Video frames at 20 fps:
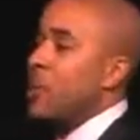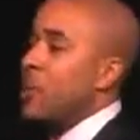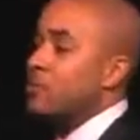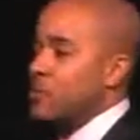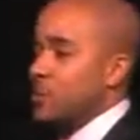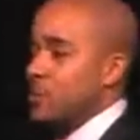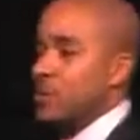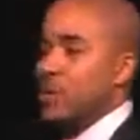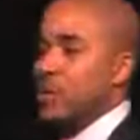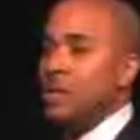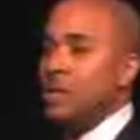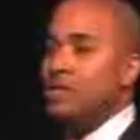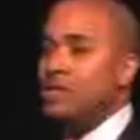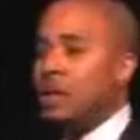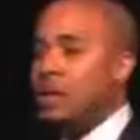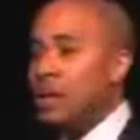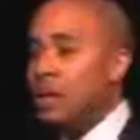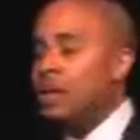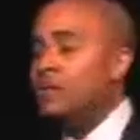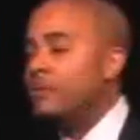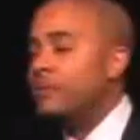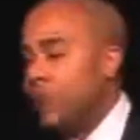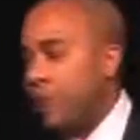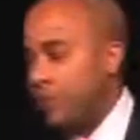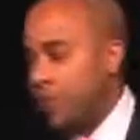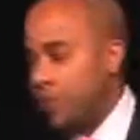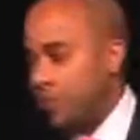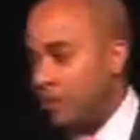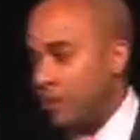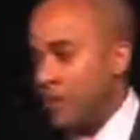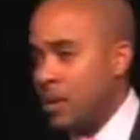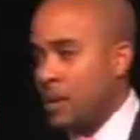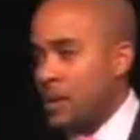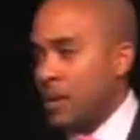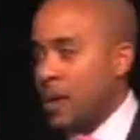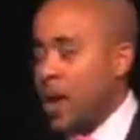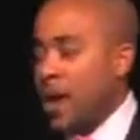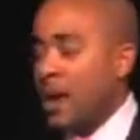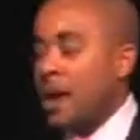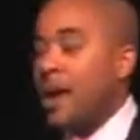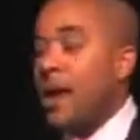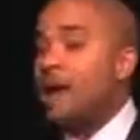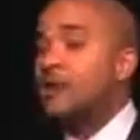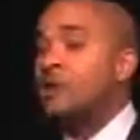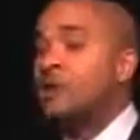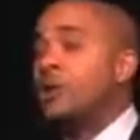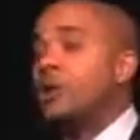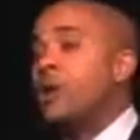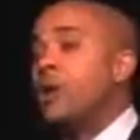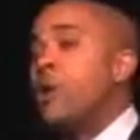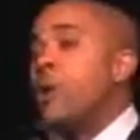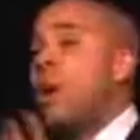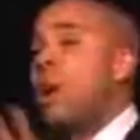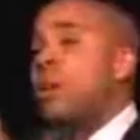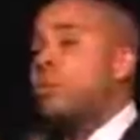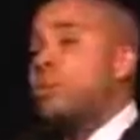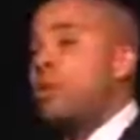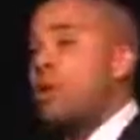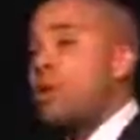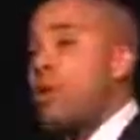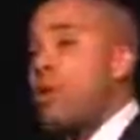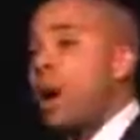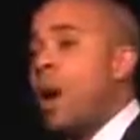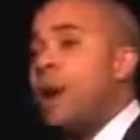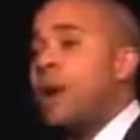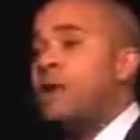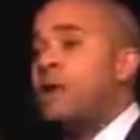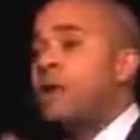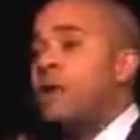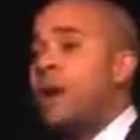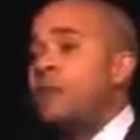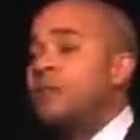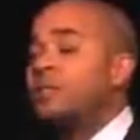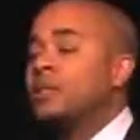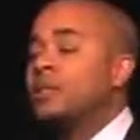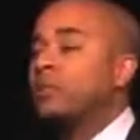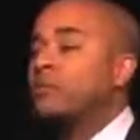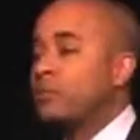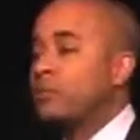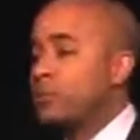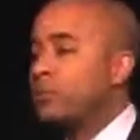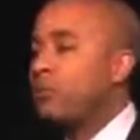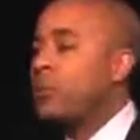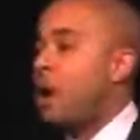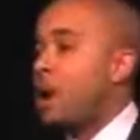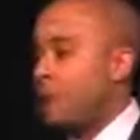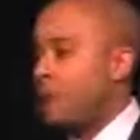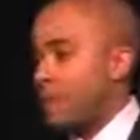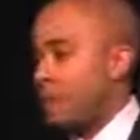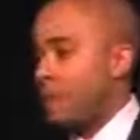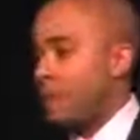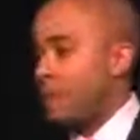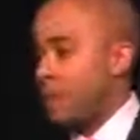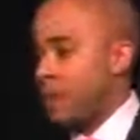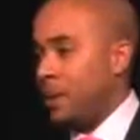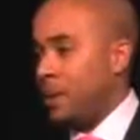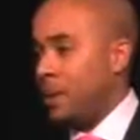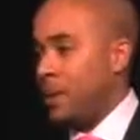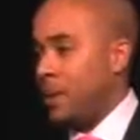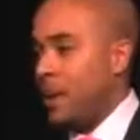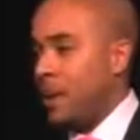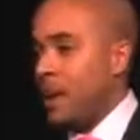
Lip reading: representatives to get involved and actually go out and acquire customers for our company.